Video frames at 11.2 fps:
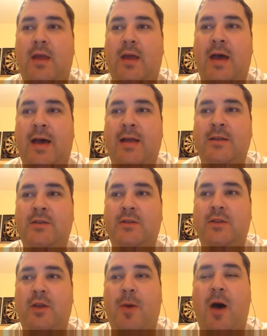
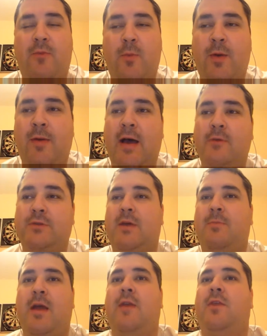And apart from where I was
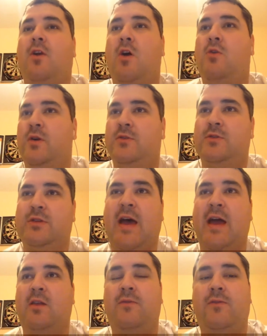sat behind the goal, where there's a
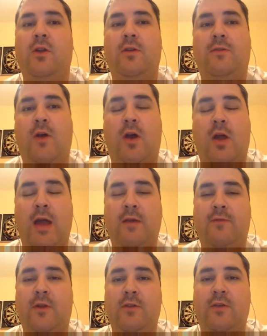handful of
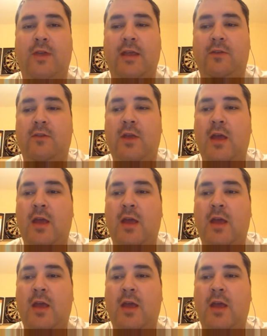seats,